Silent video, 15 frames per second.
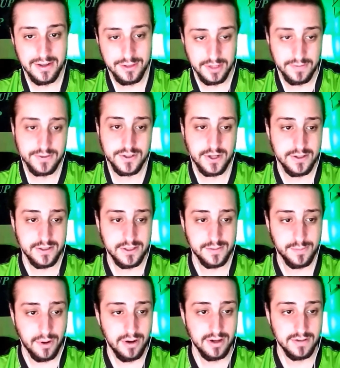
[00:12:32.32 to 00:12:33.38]
Jeff Johns
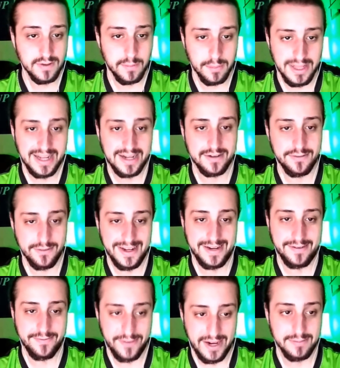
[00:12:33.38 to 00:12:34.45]
is part of a black
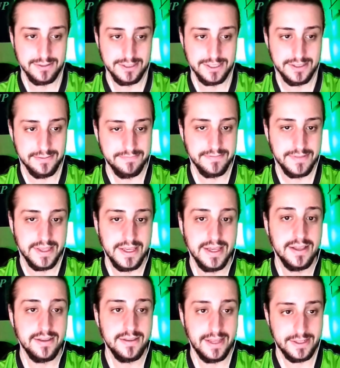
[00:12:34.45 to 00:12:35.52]
family.
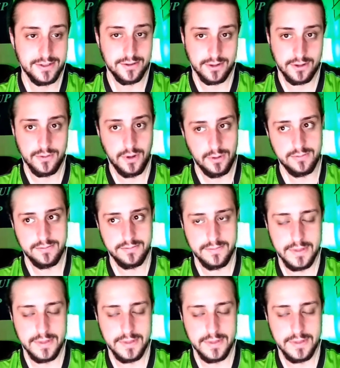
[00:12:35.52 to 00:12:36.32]
That's her quote.